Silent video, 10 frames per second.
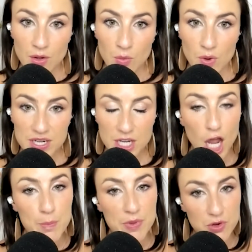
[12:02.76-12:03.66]
One
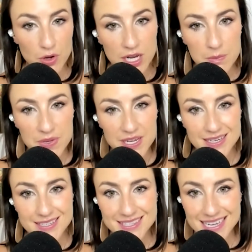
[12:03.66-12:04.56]
cup of green
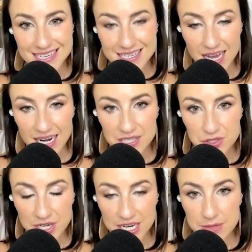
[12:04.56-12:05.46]
peas, nine
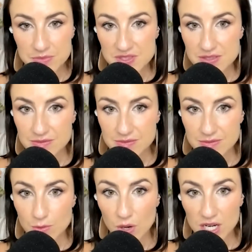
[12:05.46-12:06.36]
grams.
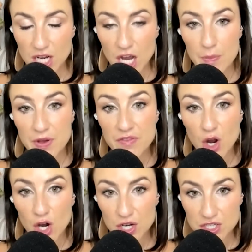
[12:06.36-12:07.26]
One cup of
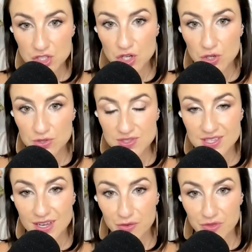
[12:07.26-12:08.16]
artichokes,
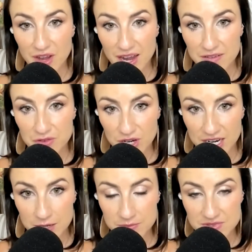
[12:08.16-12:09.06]
five
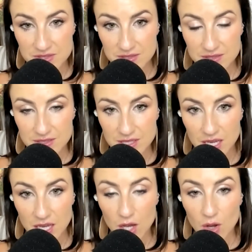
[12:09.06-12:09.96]
grams.
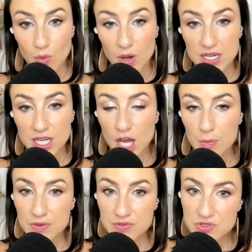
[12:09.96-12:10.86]
One
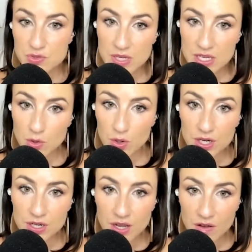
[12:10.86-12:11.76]
cup of sweet
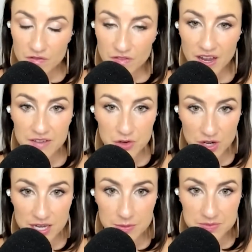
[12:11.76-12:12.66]
corn, five
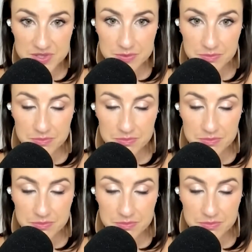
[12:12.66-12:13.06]
grams.